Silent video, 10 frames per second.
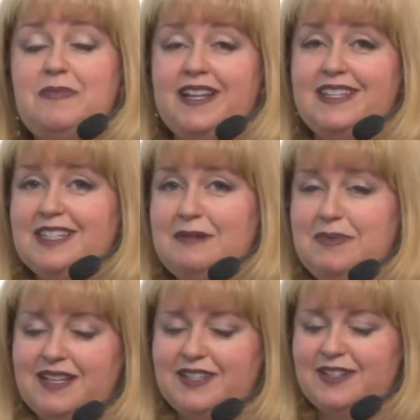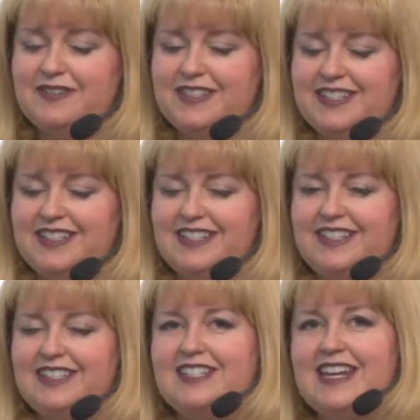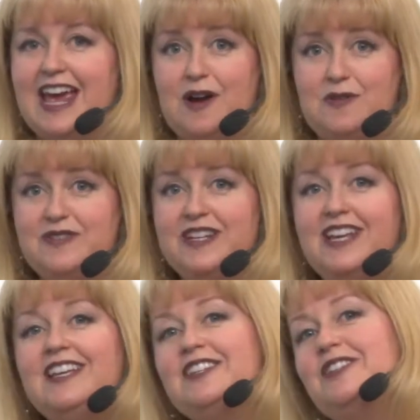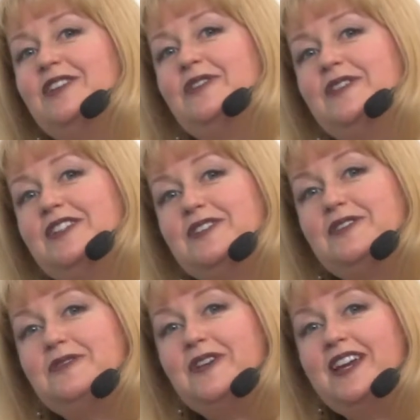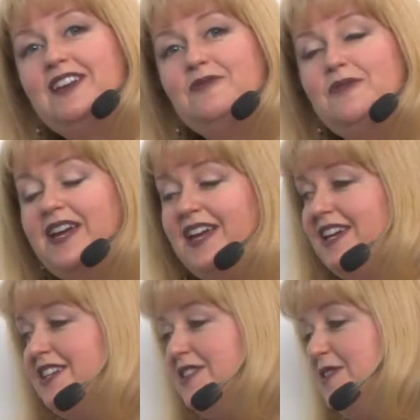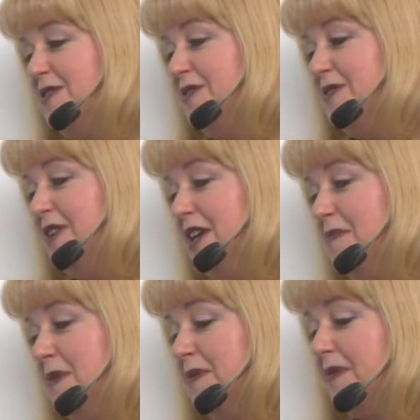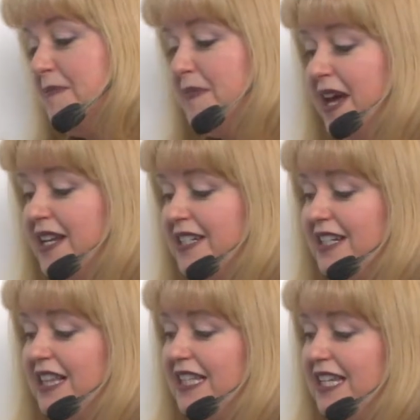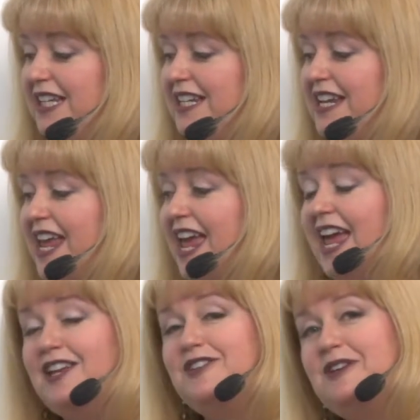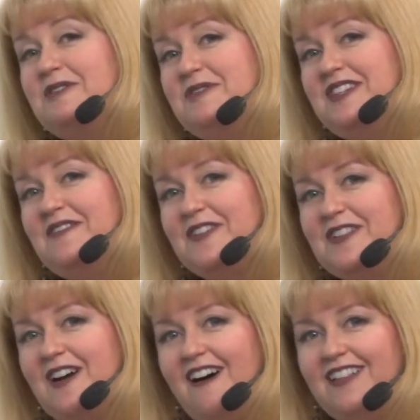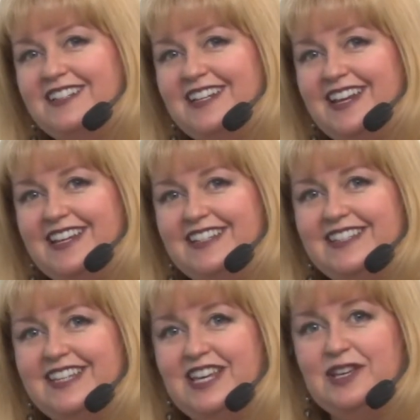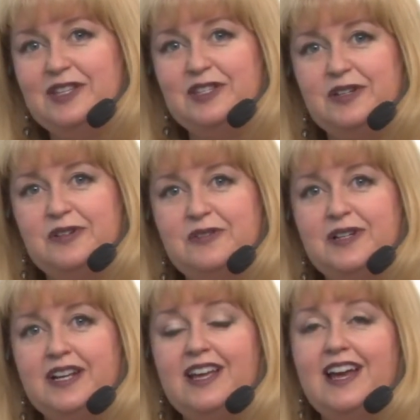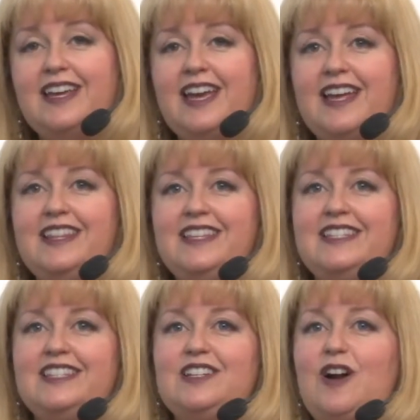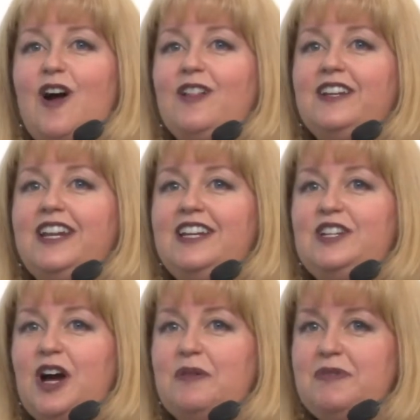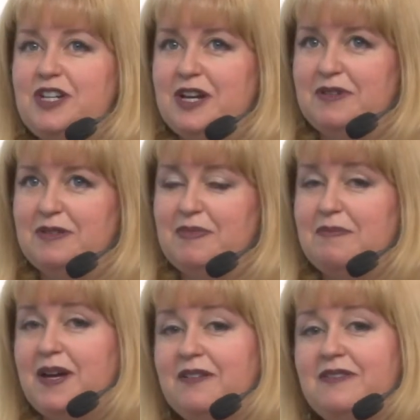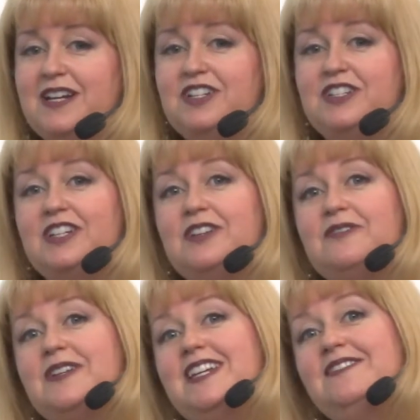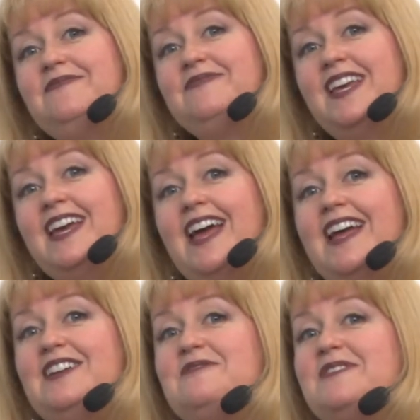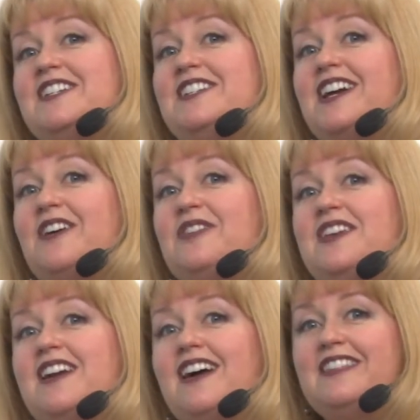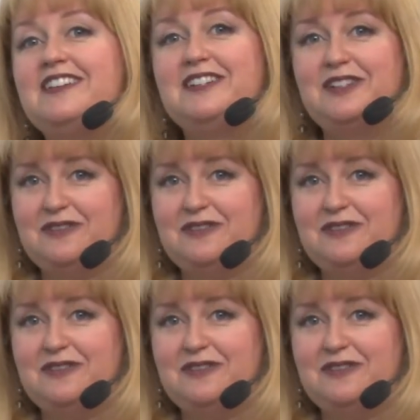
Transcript: pet's sleeping surfaces down. So it's a great way to keep your pet clean and toasty for the holidays. So again, this is our holiday dog pajamas by Petrageous and Green. And you want to check out the other